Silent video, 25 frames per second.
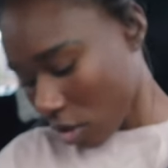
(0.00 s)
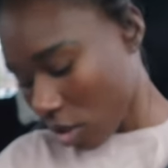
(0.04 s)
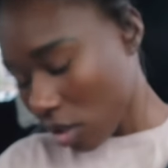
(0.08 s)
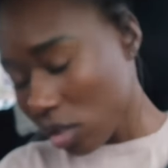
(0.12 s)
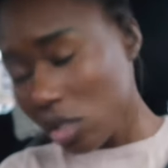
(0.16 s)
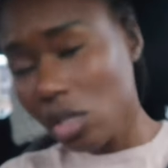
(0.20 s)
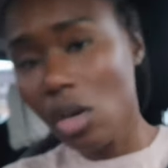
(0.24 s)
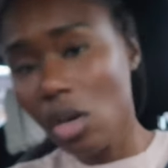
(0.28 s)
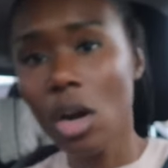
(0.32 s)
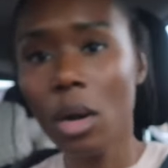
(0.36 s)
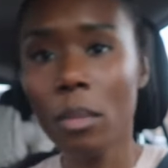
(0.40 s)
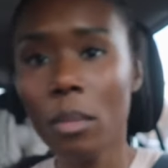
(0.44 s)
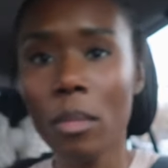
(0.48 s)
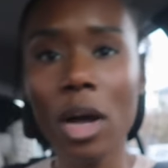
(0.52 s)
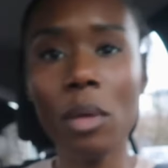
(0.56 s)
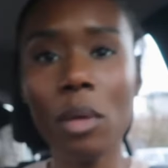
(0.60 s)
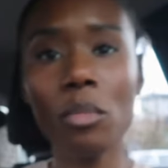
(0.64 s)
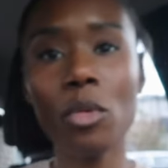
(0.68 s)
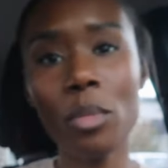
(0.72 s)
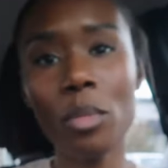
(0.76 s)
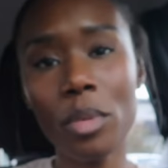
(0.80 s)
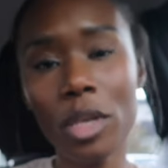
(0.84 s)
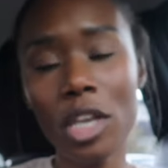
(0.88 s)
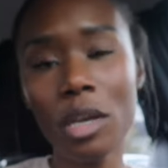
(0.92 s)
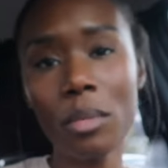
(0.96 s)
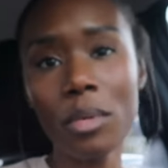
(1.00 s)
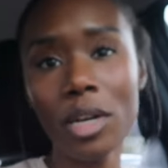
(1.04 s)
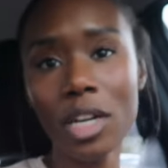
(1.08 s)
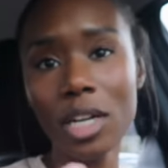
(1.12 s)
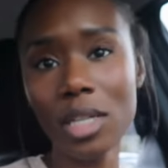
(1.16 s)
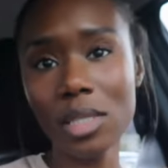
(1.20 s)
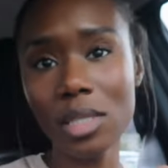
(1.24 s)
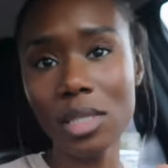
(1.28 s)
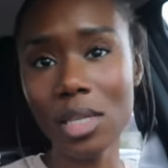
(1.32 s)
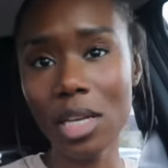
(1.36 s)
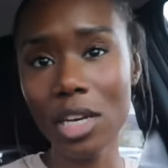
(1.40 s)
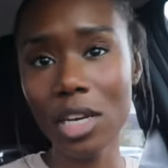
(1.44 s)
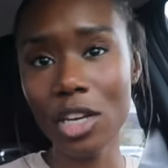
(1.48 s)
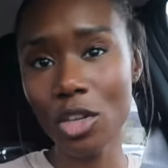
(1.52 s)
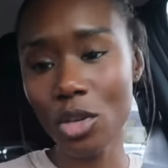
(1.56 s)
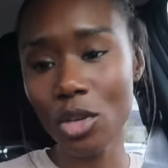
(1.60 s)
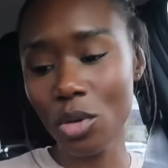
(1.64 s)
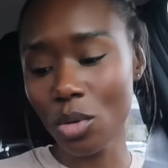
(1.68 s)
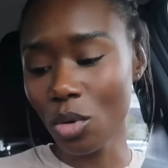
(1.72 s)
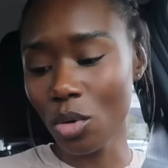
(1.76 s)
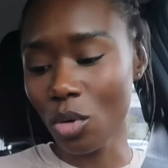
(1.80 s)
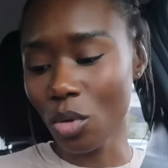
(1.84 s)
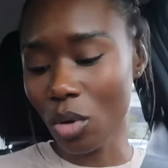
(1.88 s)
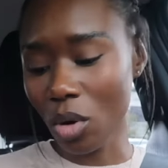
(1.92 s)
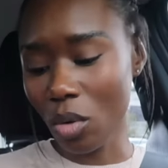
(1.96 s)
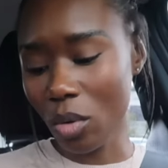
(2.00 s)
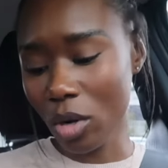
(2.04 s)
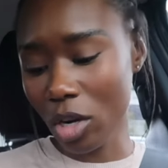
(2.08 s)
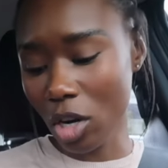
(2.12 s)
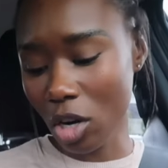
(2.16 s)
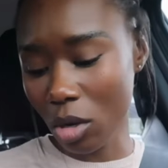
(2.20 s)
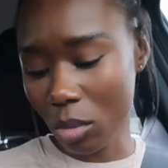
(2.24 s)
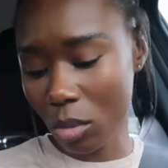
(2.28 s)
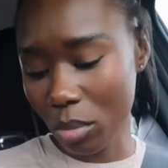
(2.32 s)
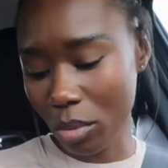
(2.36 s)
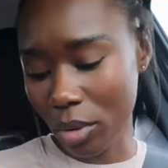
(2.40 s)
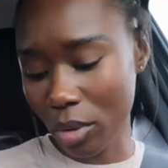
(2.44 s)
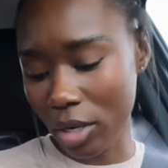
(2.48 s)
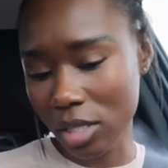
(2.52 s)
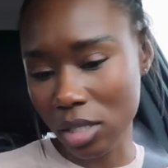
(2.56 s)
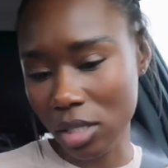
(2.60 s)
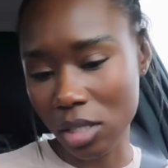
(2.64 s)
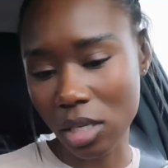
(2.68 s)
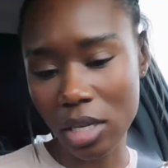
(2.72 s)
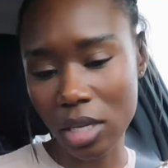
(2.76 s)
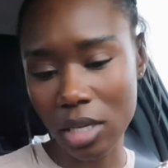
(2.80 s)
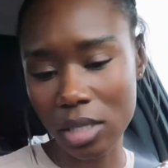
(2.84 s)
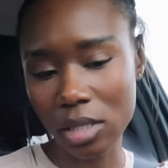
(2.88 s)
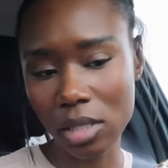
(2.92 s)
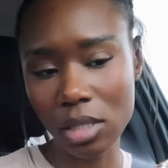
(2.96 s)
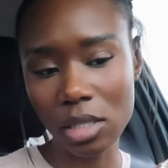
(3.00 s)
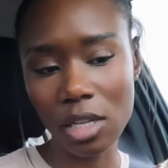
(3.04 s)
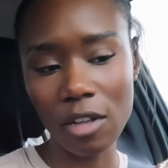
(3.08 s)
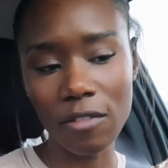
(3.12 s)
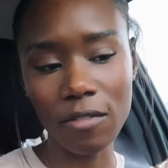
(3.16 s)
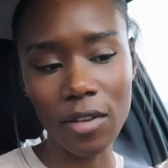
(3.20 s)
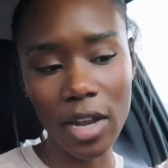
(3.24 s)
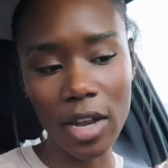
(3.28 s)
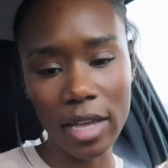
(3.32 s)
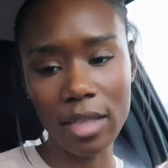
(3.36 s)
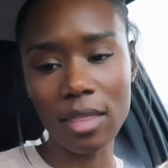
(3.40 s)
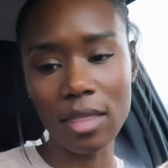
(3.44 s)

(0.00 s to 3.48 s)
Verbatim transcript: so her mom will be able to continue growing her bracelet and stuff like